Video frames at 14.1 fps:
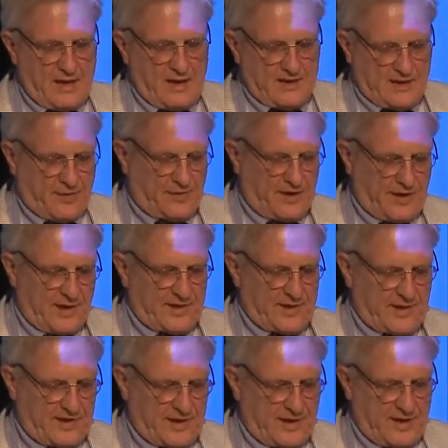something, as I
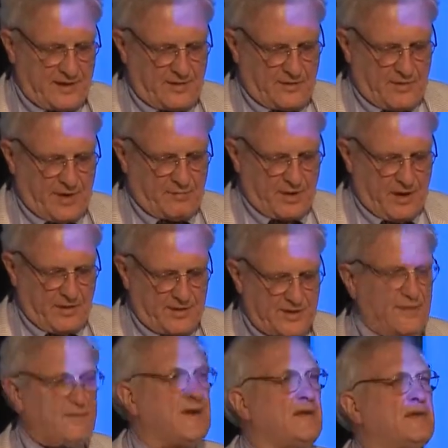said, great powers
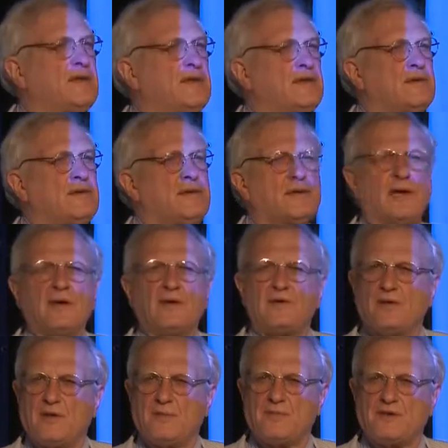have never done
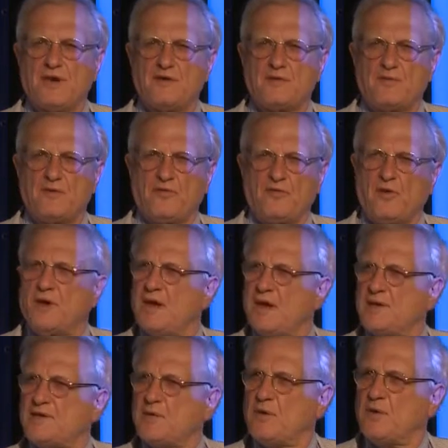to themselves before,
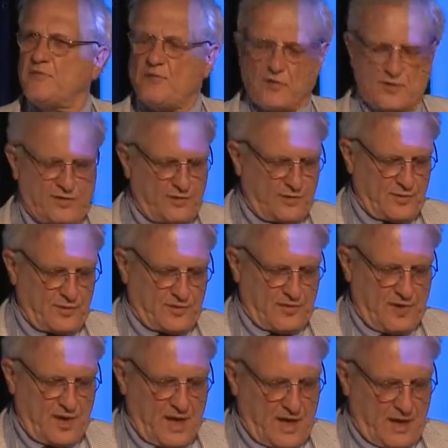unless they were forced to do so
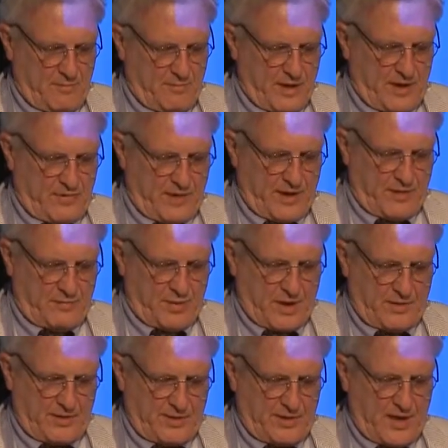by greater
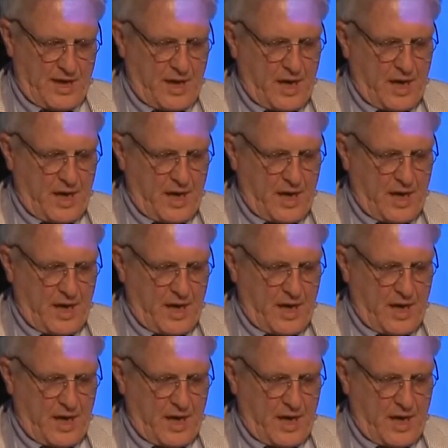powers.